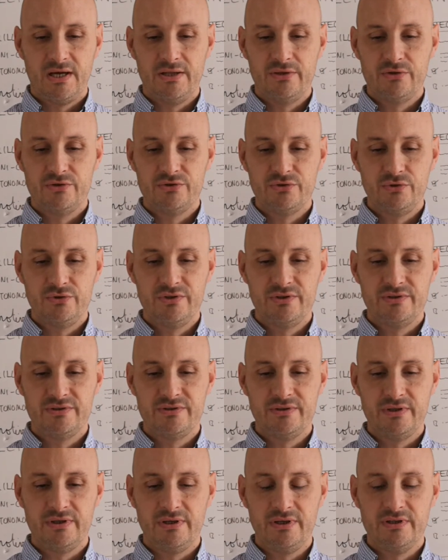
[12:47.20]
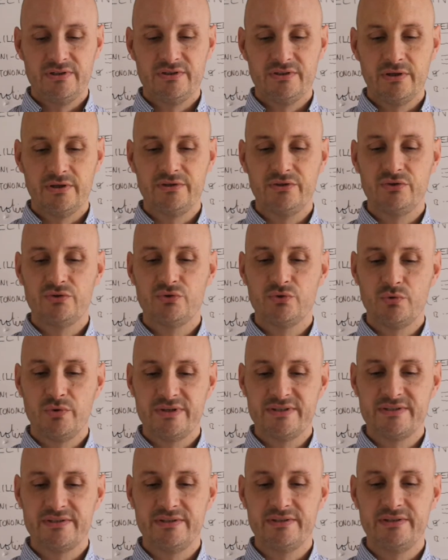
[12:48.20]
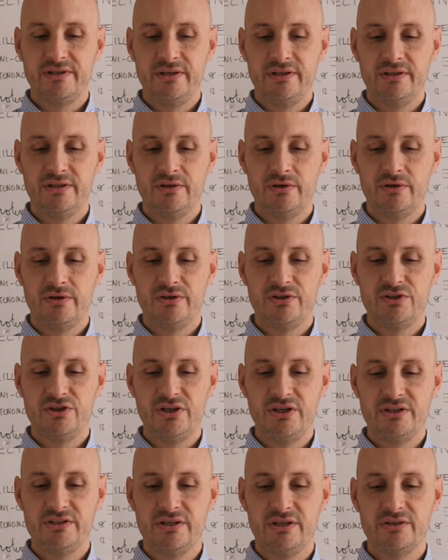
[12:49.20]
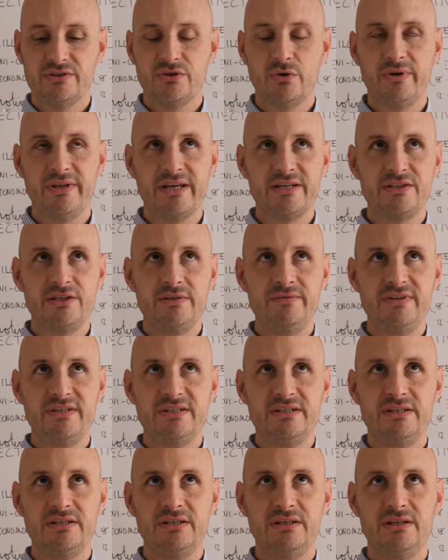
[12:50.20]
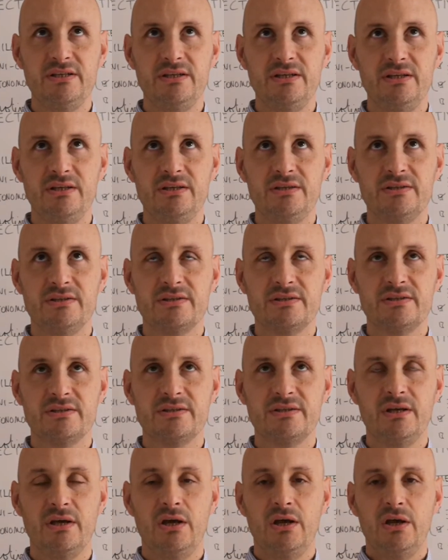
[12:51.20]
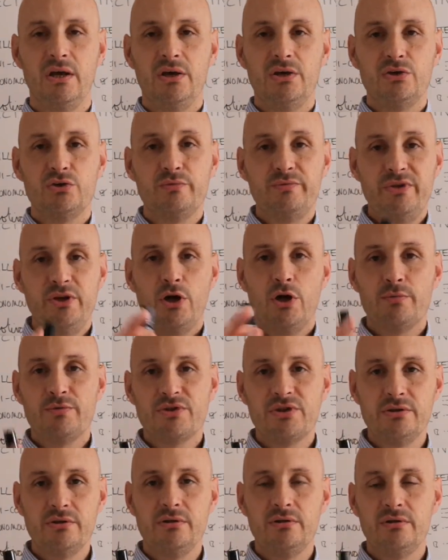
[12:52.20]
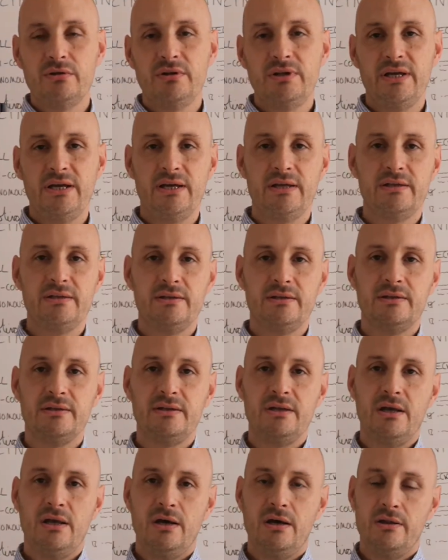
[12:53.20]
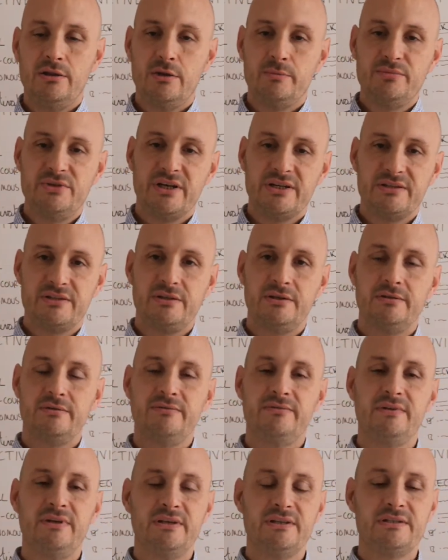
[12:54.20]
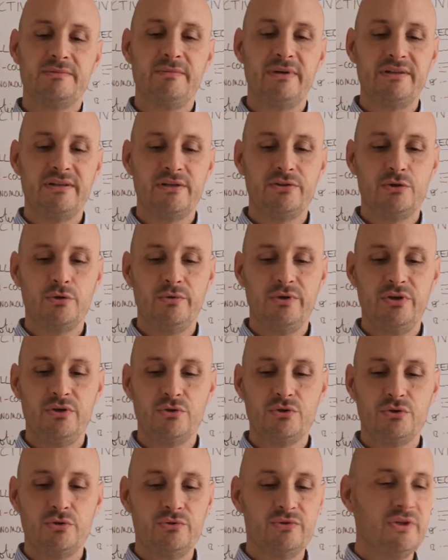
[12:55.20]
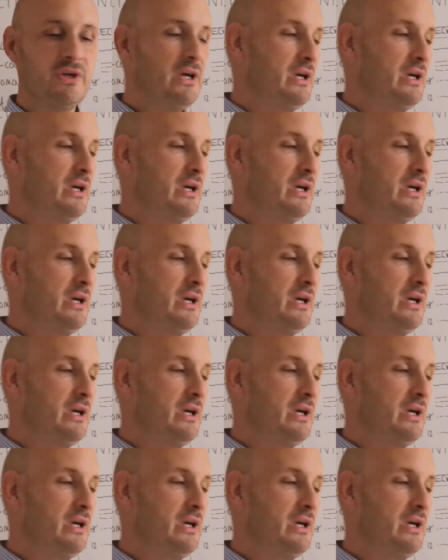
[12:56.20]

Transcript: the student is not interested in cheating. So an activity should be optional and an objective is mandatory. You should